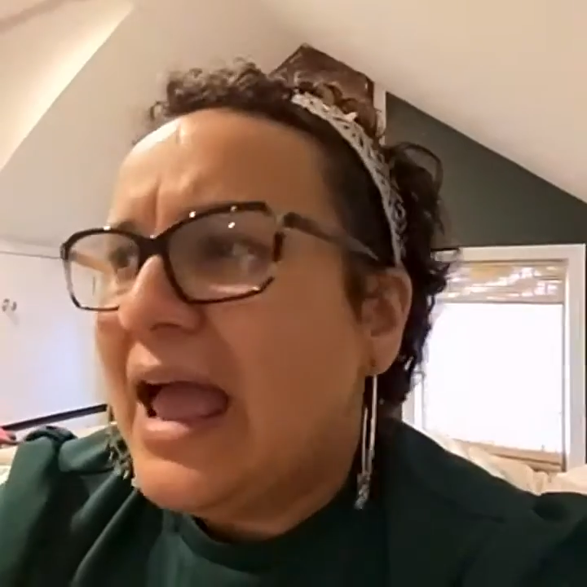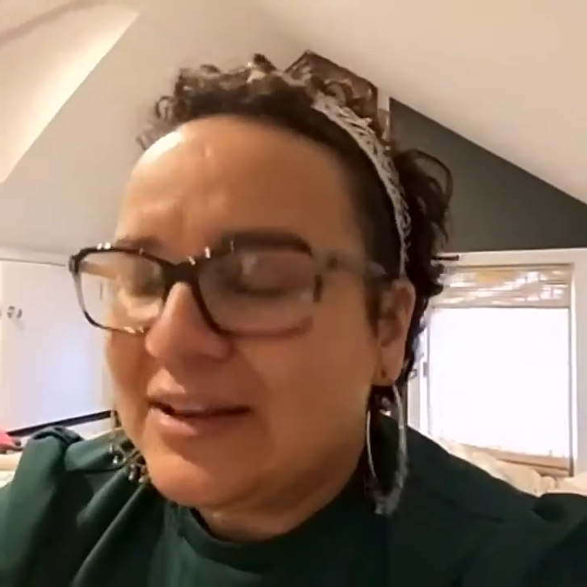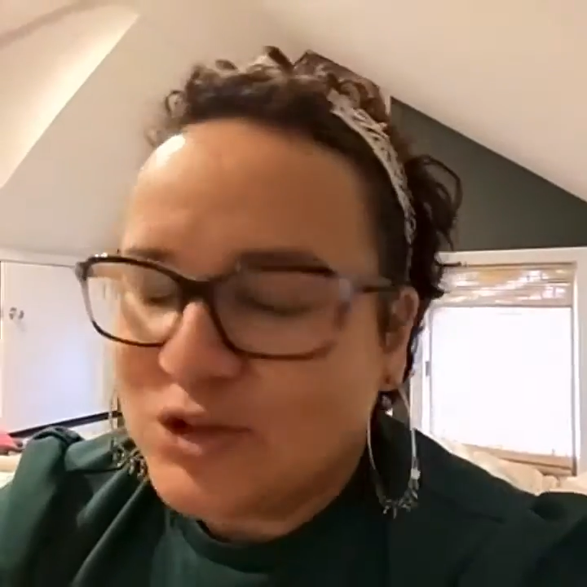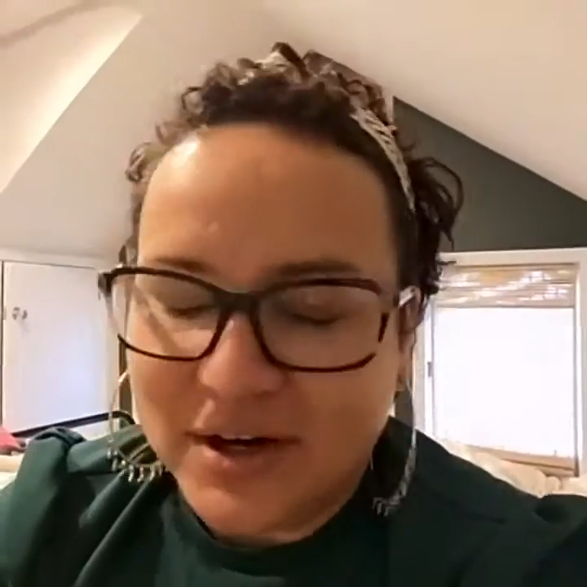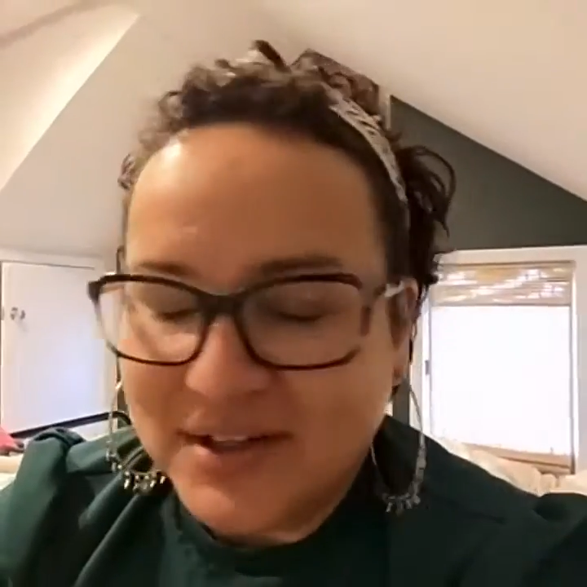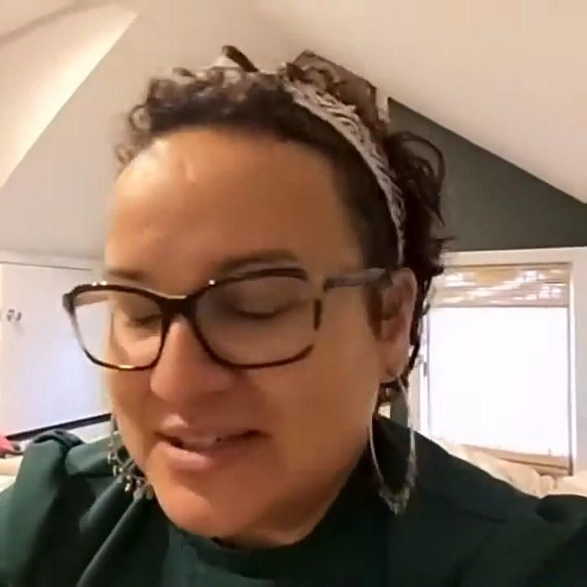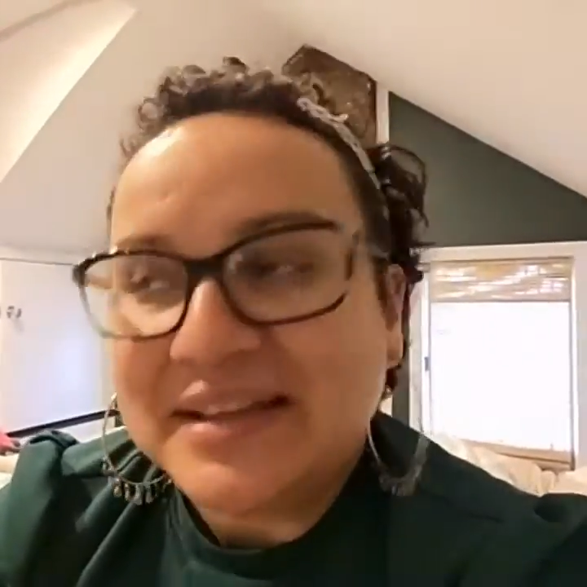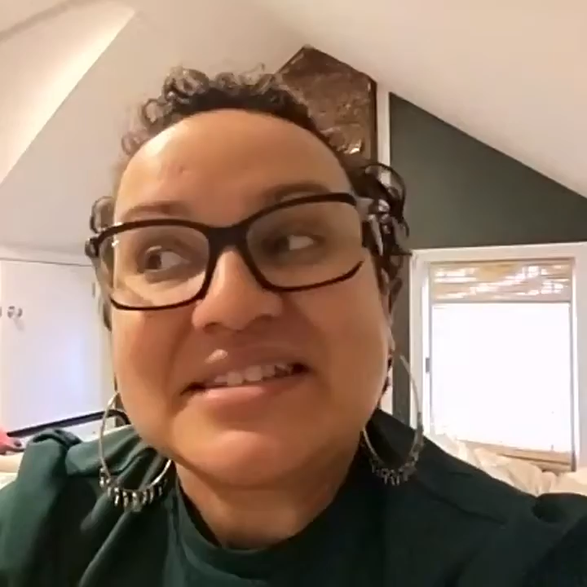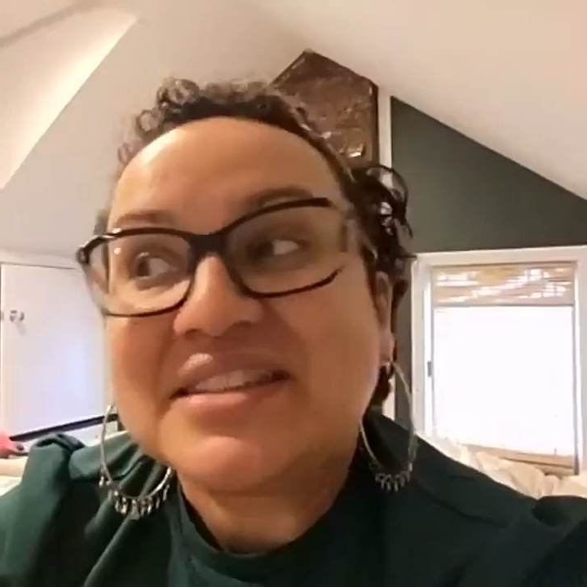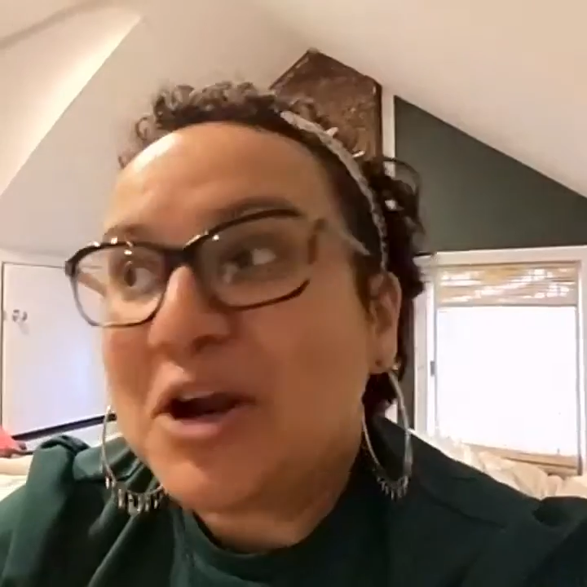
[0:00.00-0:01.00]
And talking to
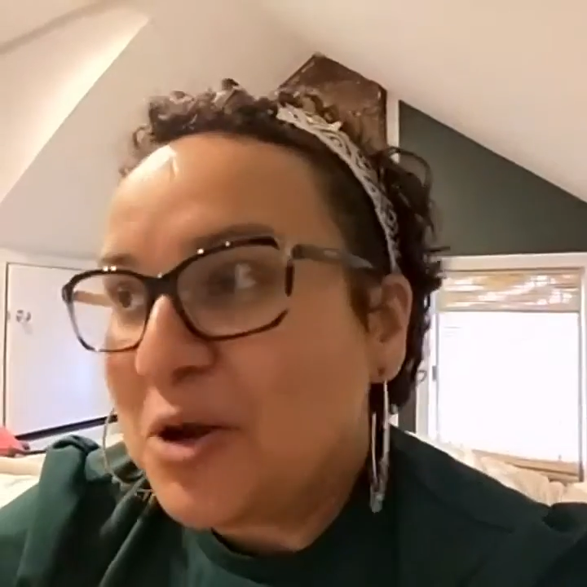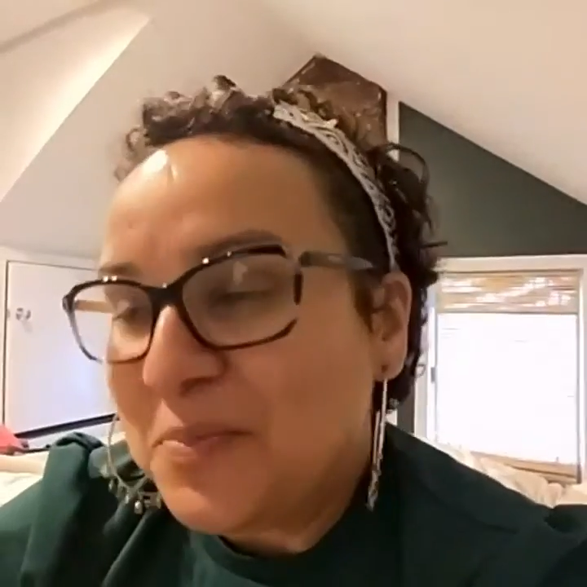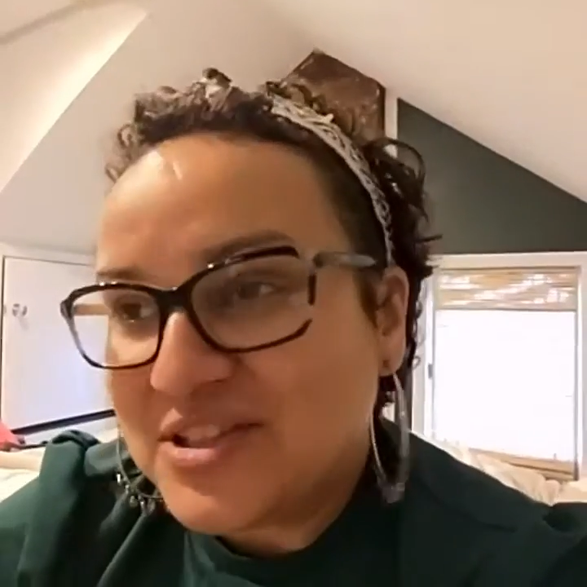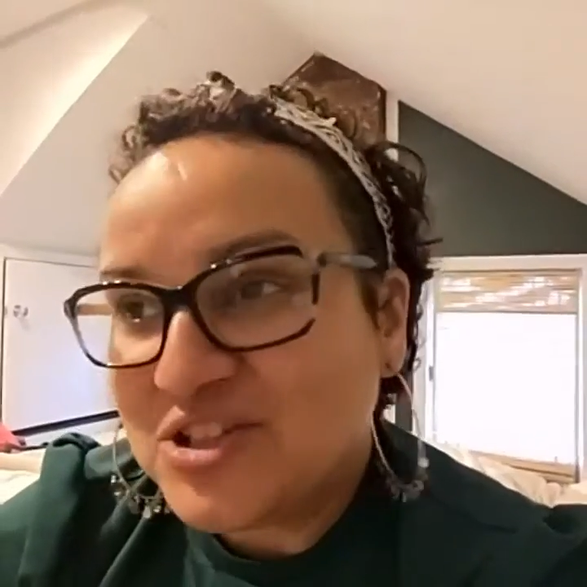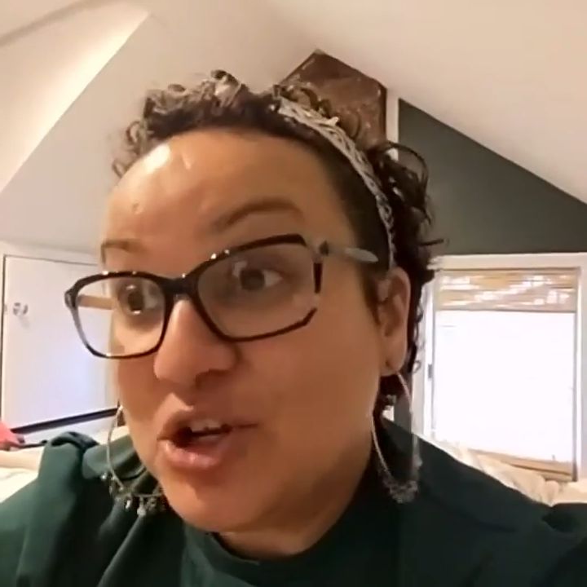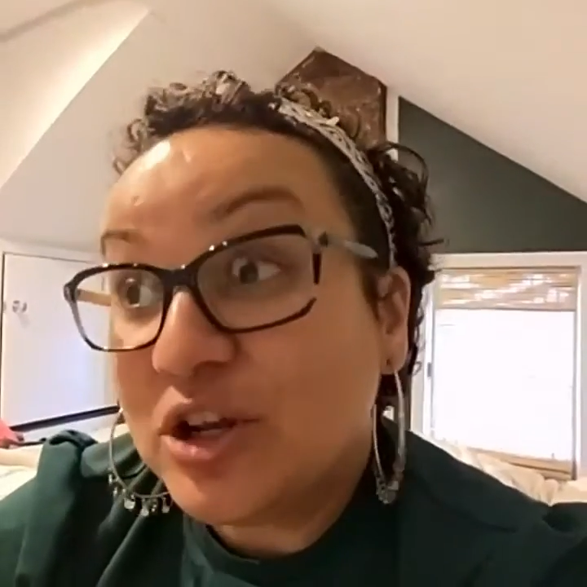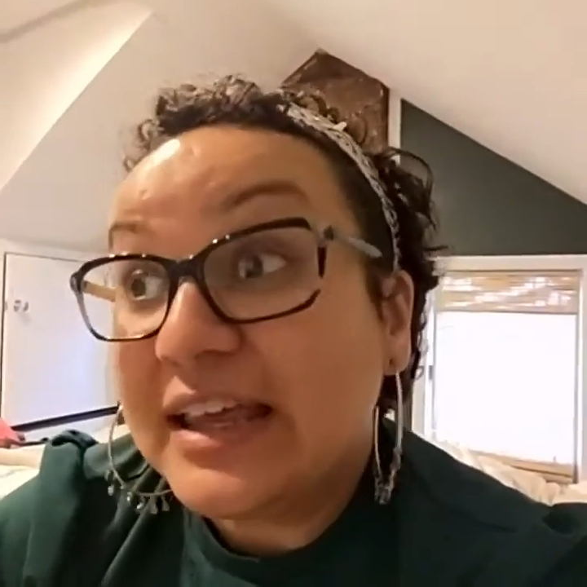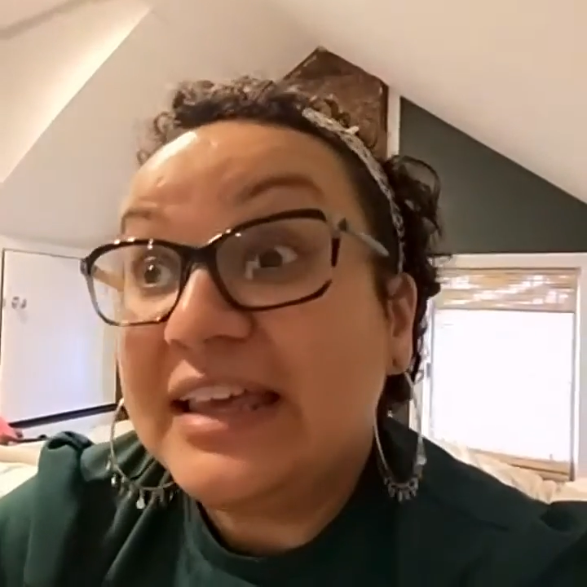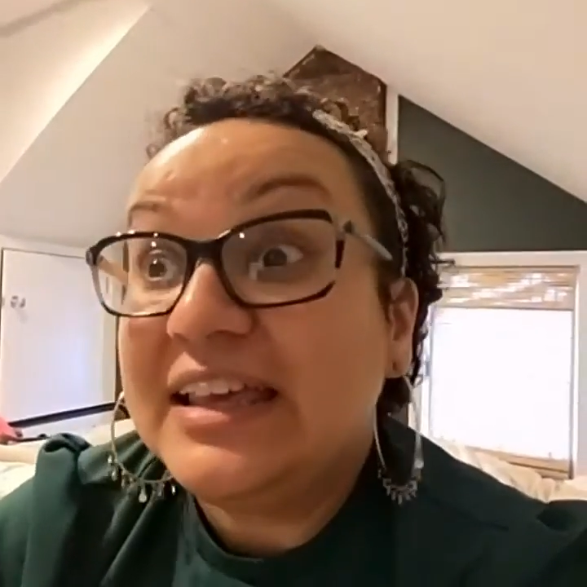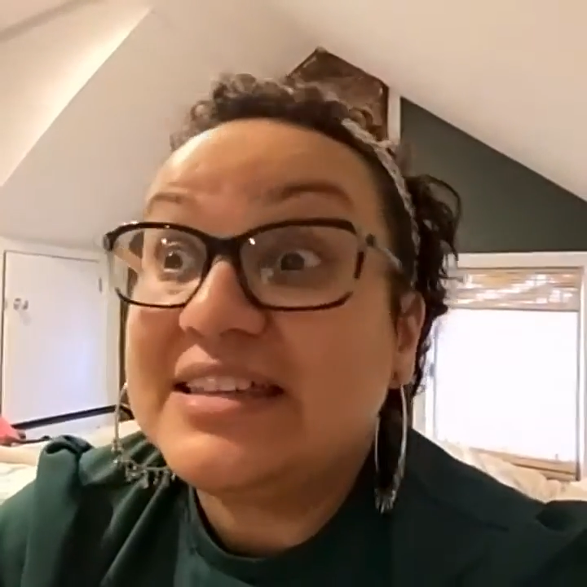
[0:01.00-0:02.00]
his therapist, you know, like,
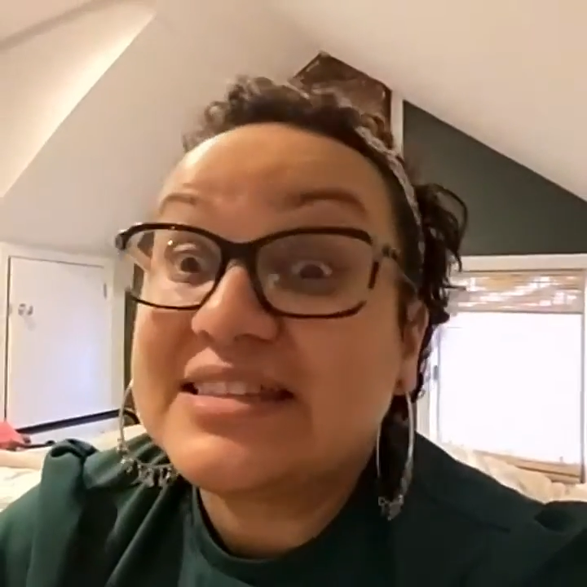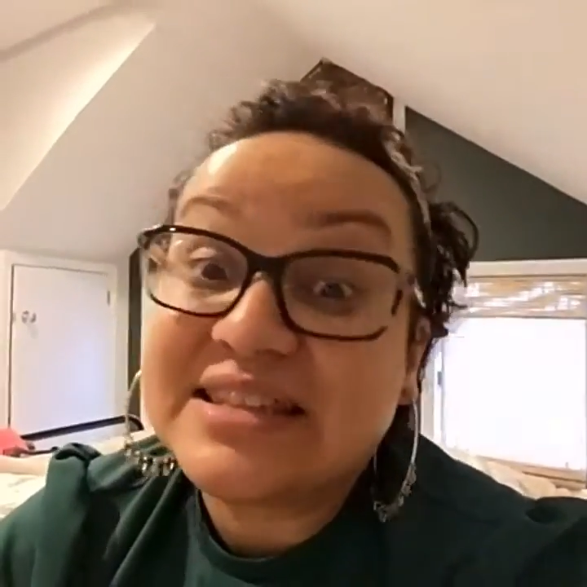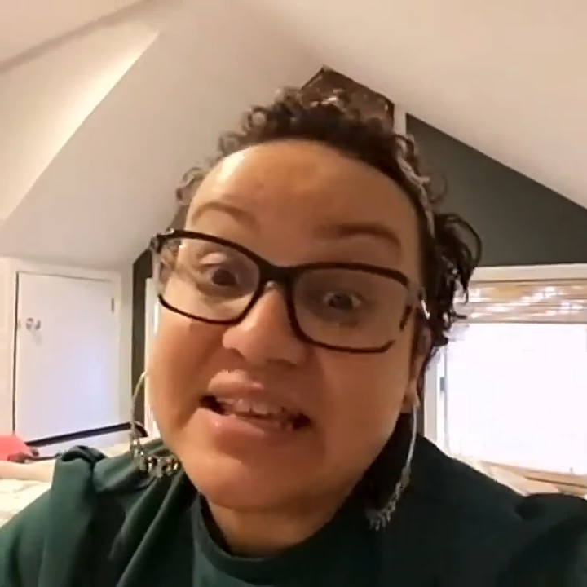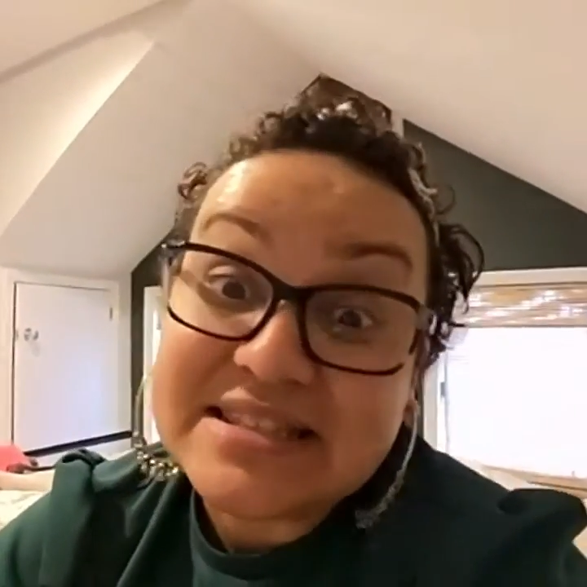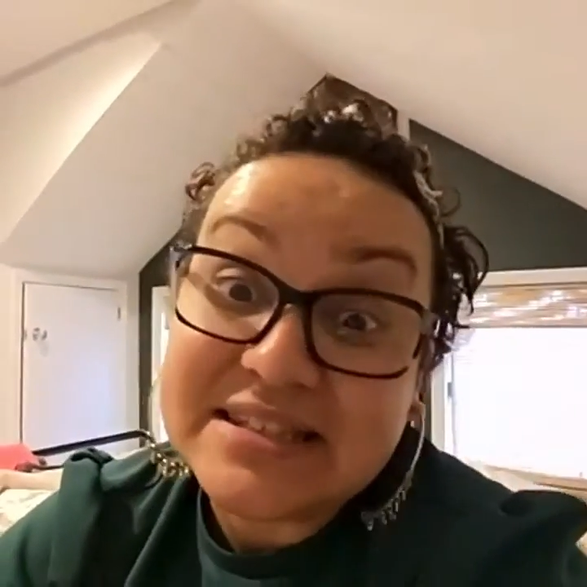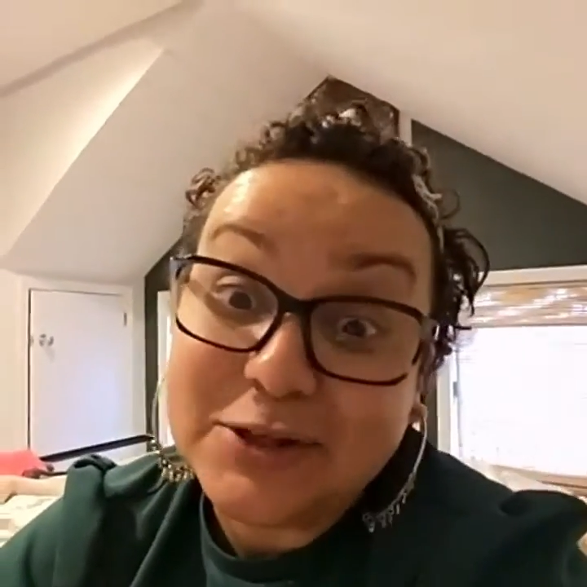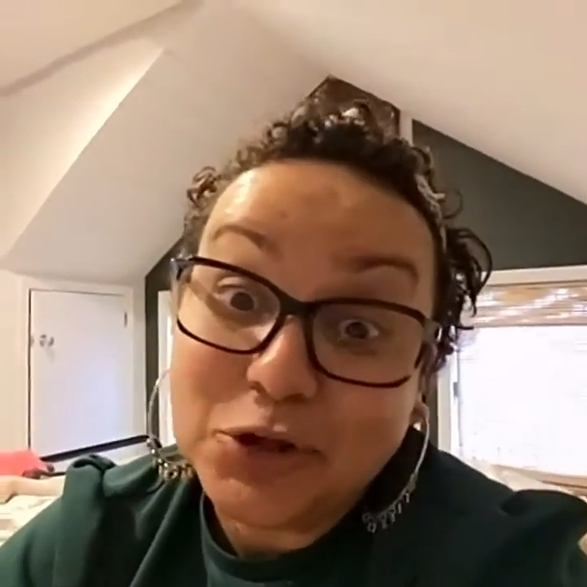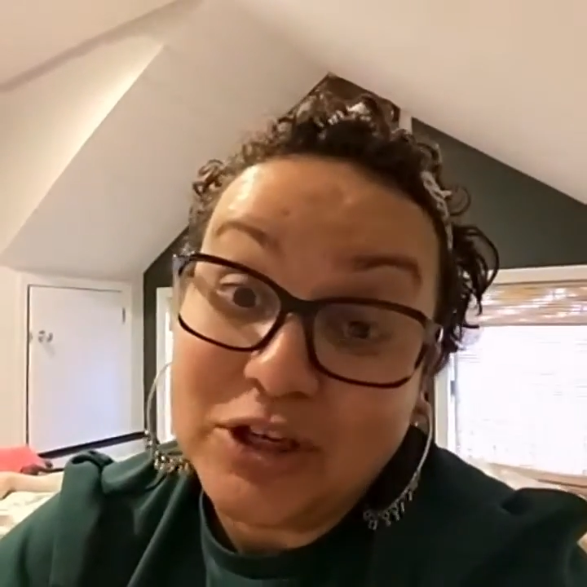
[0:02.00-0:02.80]
he's testing you.